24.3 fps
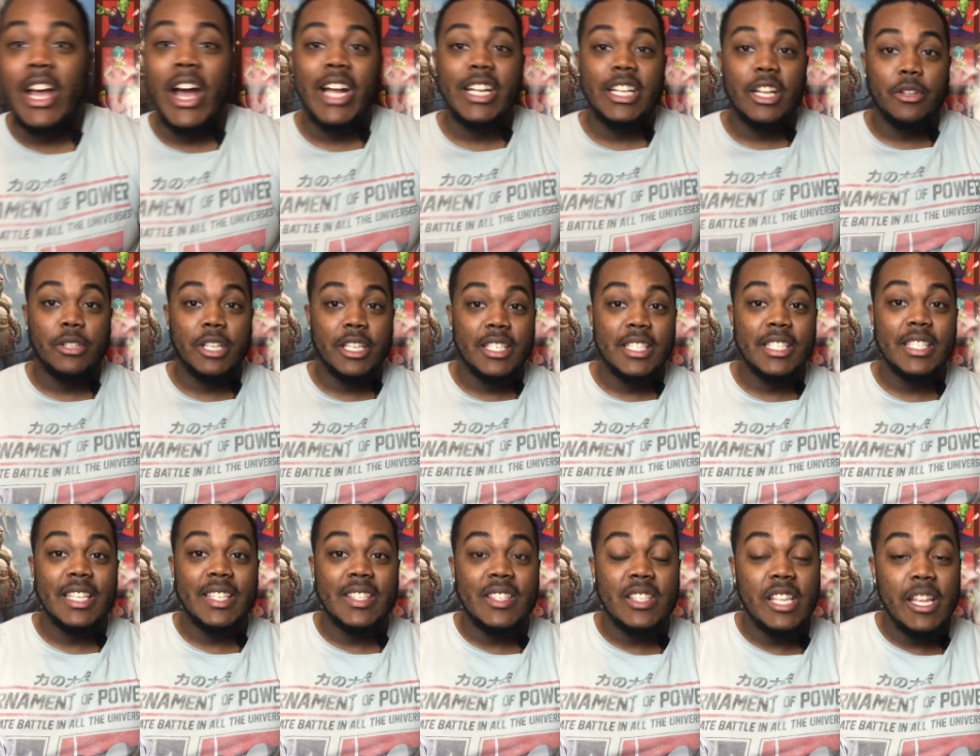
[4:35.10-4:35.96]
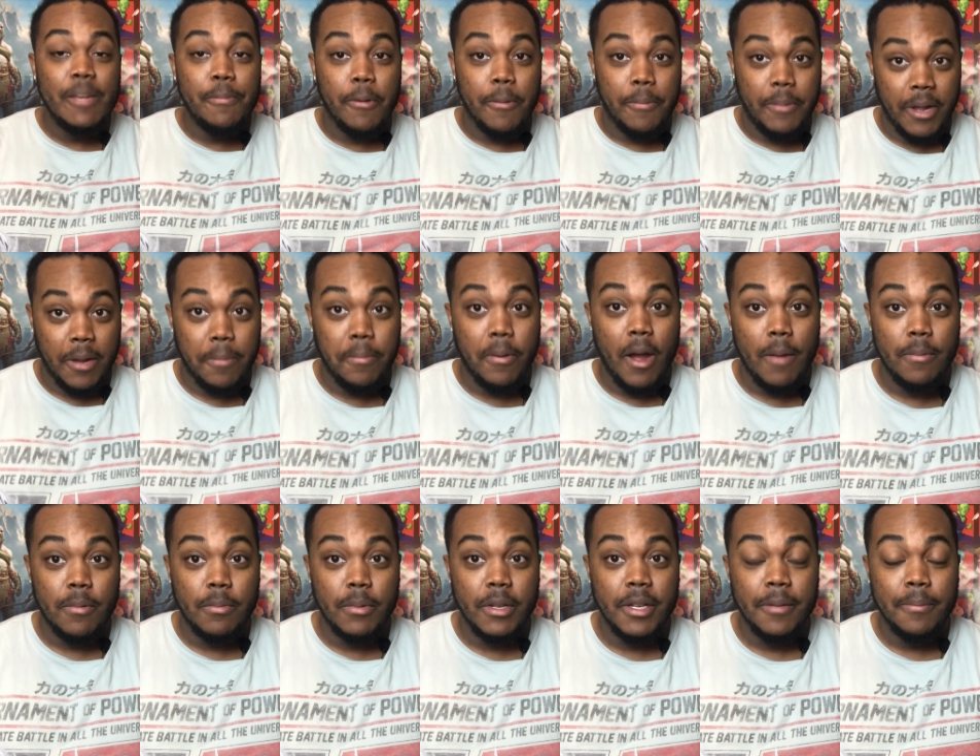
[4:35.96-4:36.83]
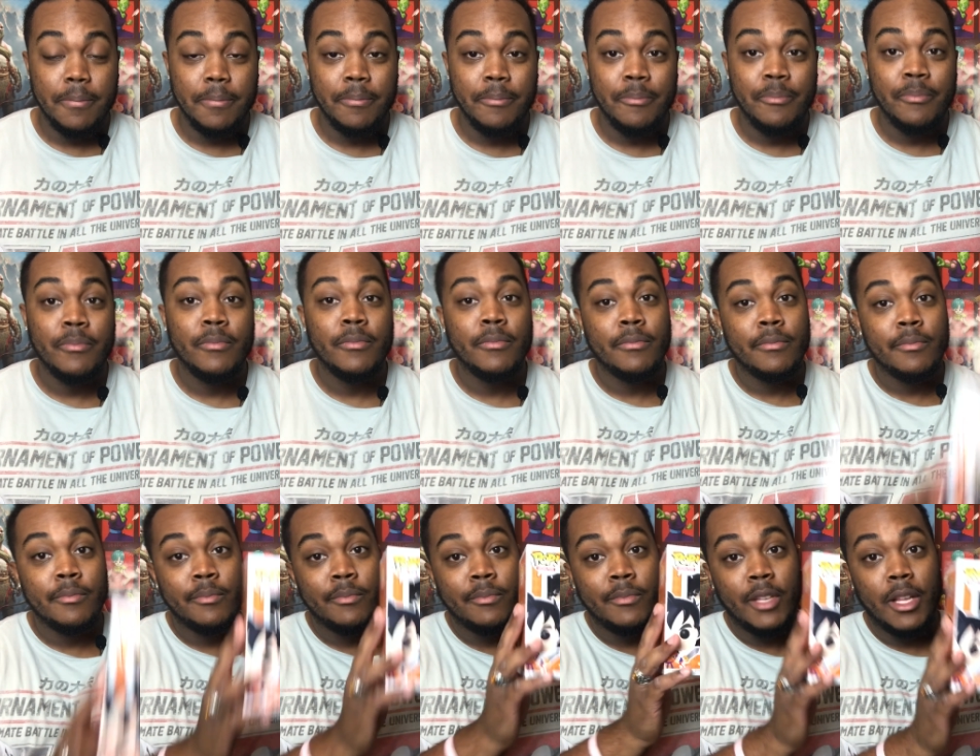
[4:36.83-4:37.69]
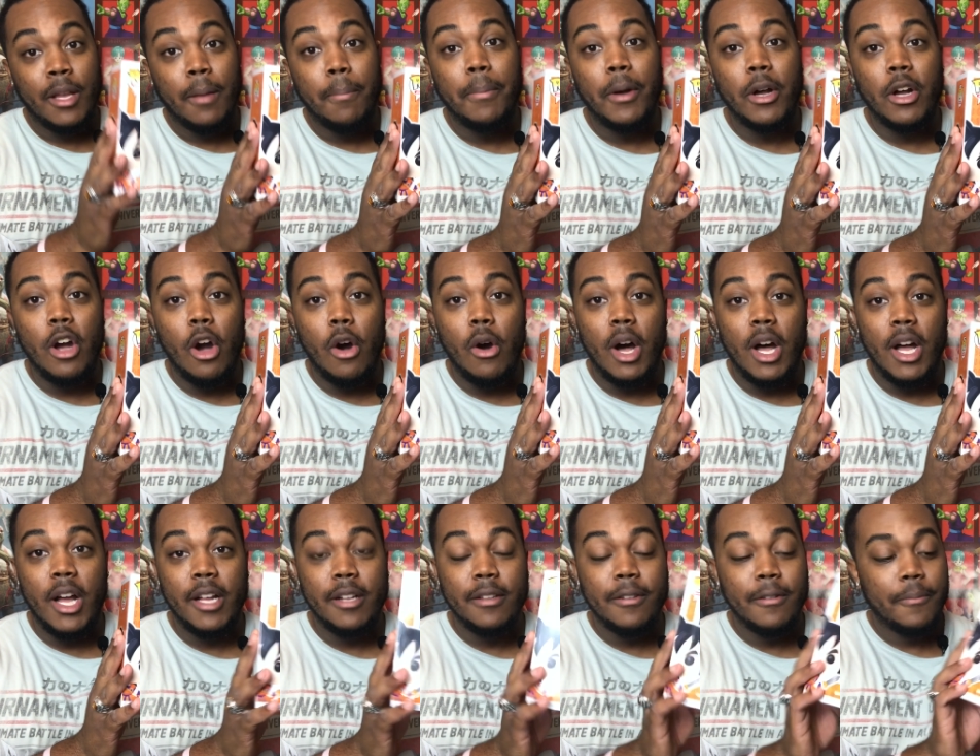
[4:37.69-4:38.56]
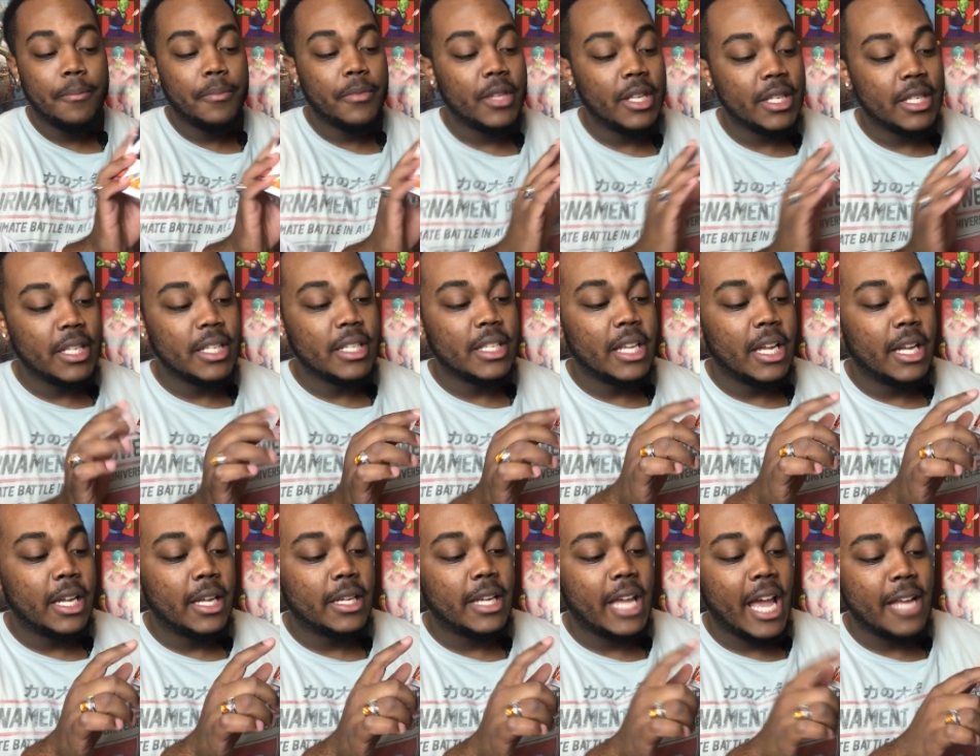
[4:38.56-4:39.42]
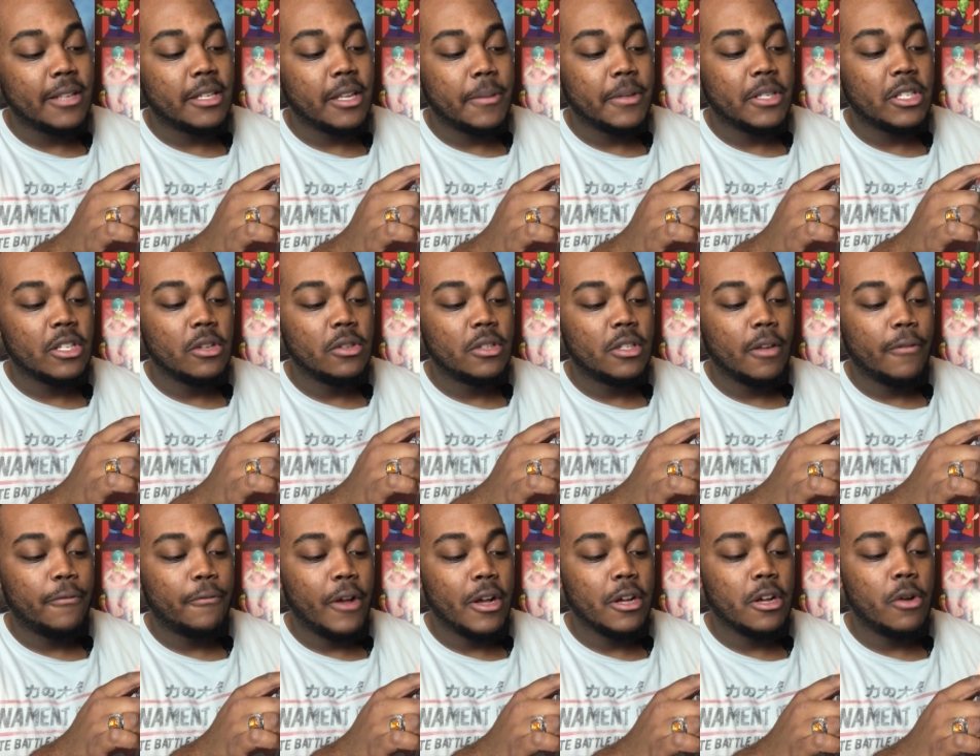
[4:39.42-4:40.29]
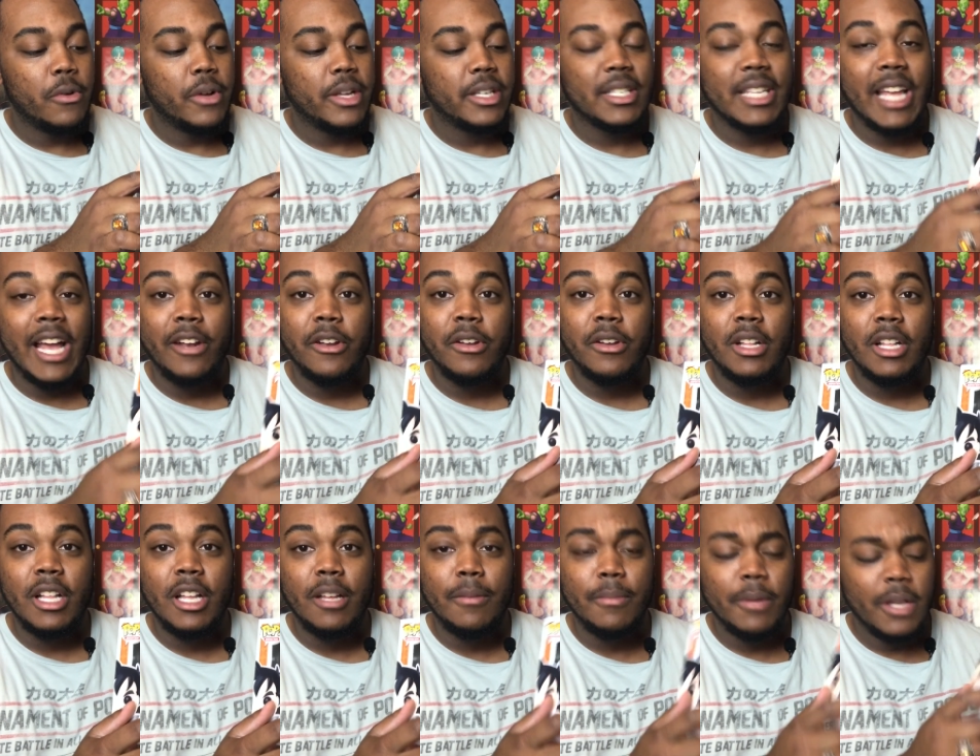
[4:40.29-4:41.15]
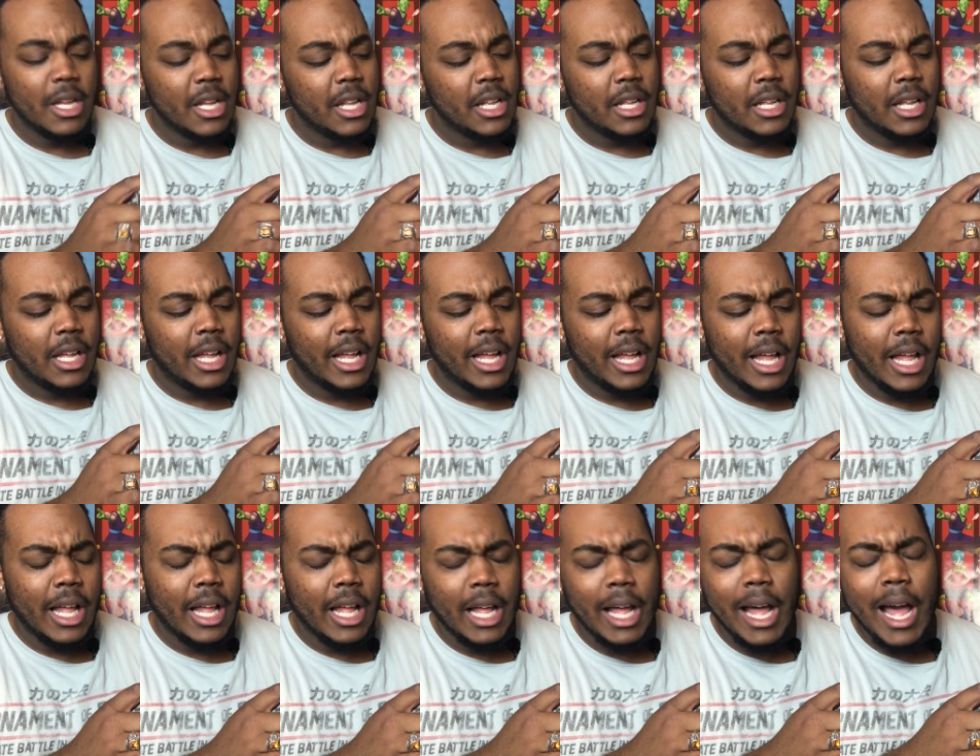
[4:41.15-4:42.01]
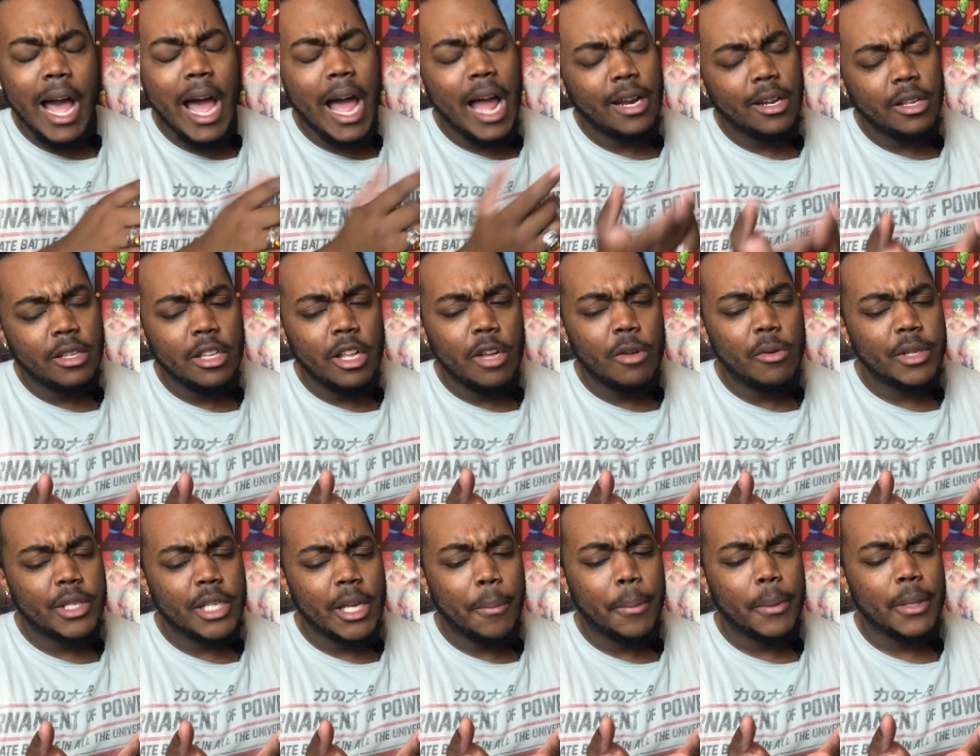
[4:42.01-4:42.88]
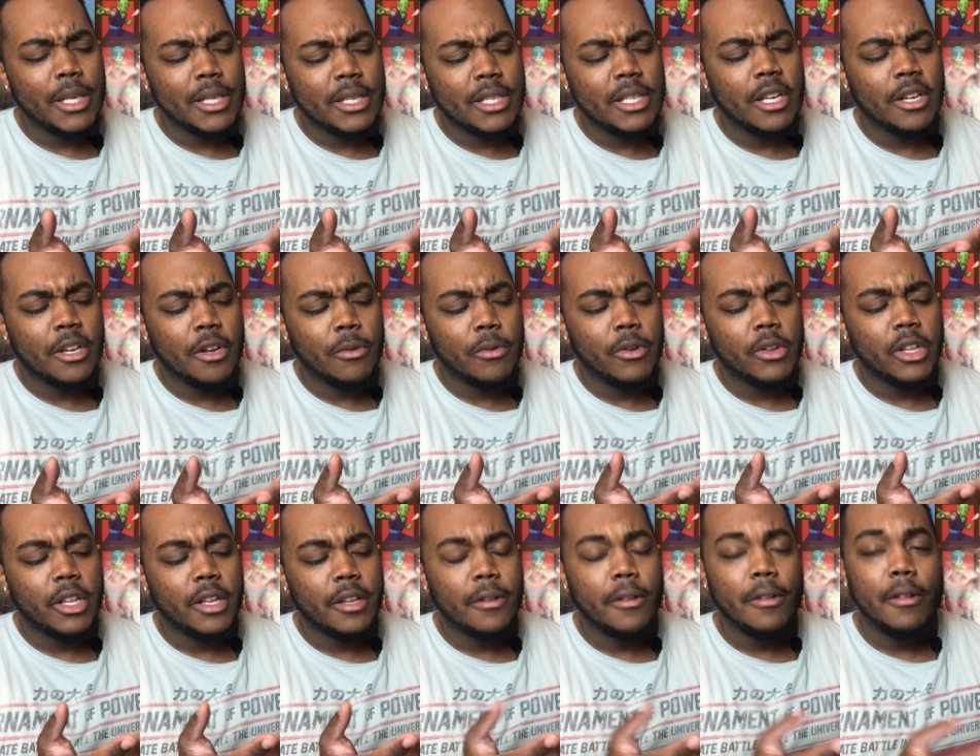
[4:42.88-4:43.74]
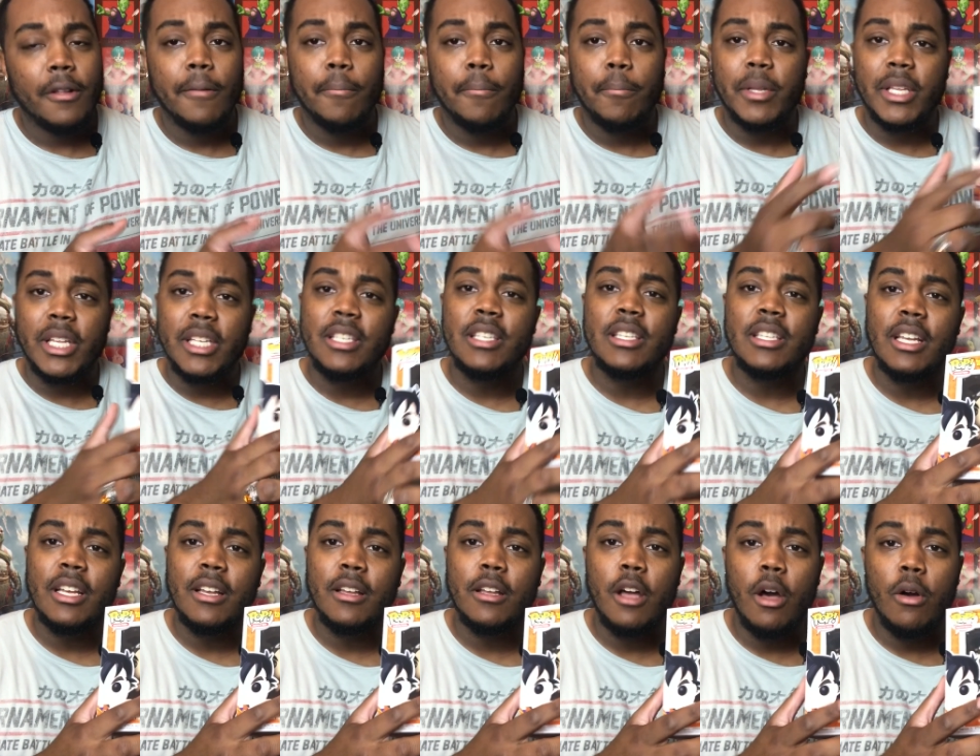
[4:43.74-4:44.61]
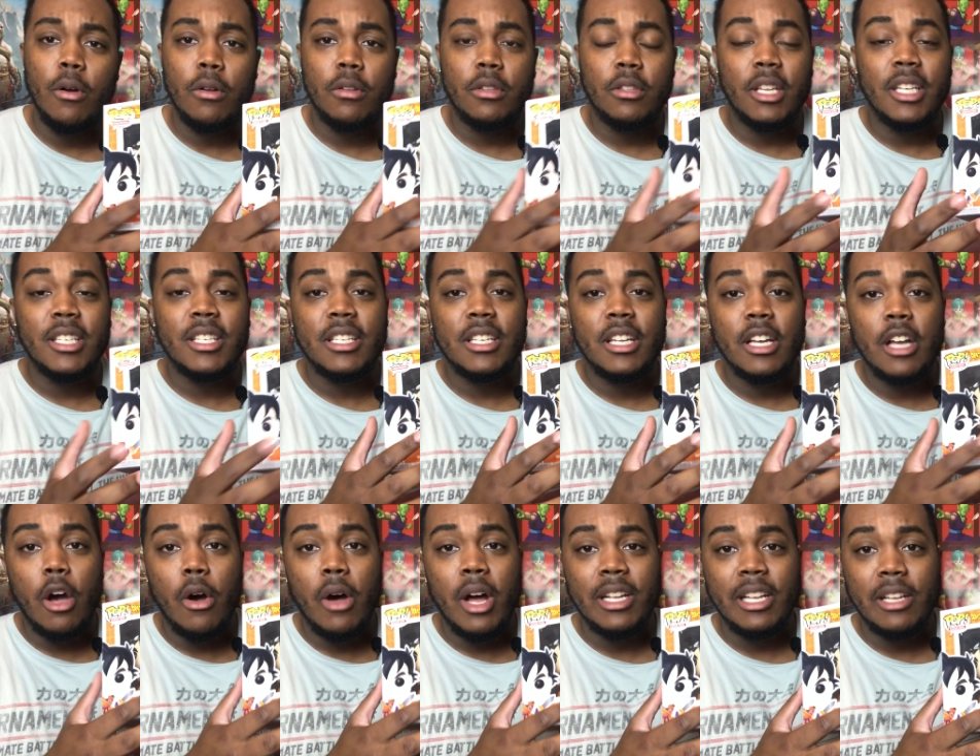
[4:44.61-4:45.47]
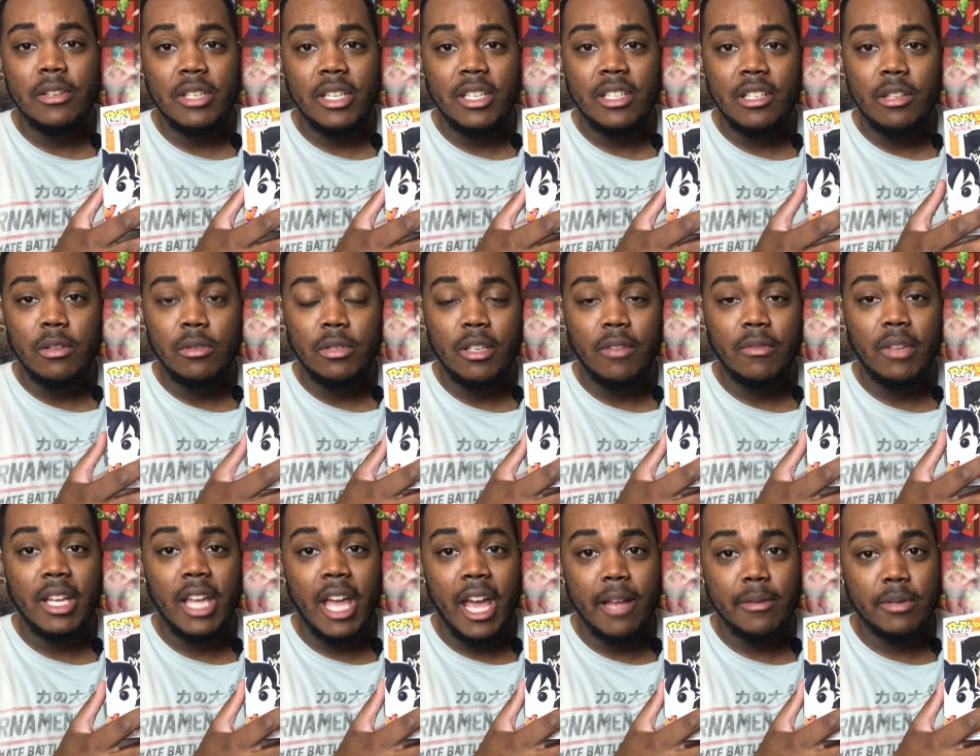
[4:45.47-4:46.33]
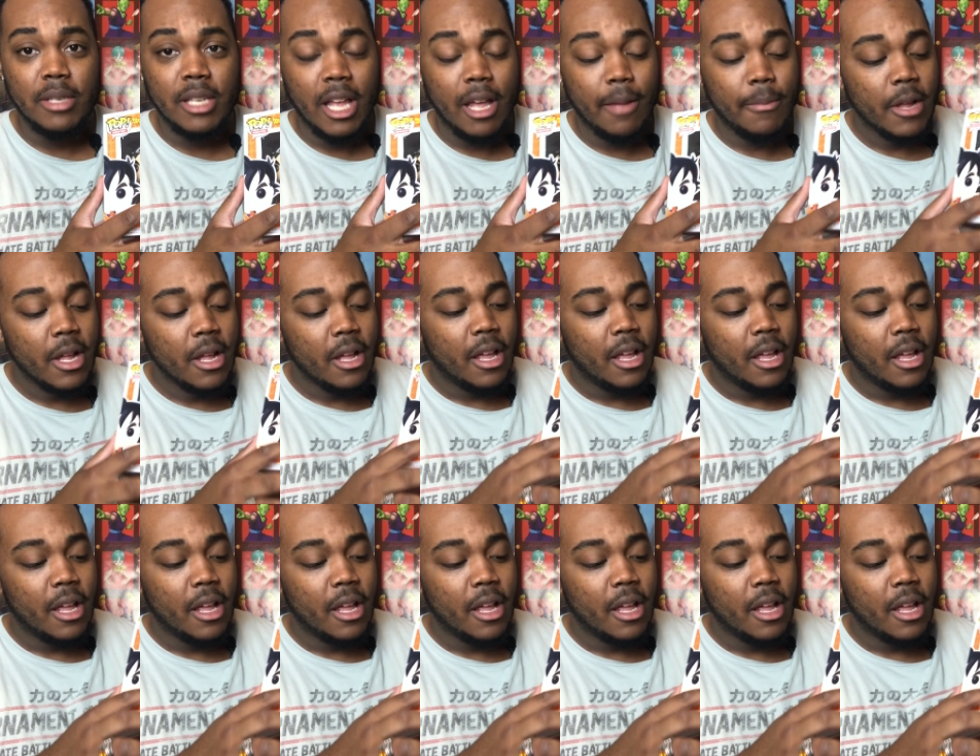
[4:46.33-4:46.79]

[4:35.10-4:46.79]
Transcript: I know this is a sleeper pick probably, but Gohan. This is the GameStop exclusive Funko Insider Club. I don't know what's up with the sticker, really. But this is the Gohan that was exclusive to GameStop.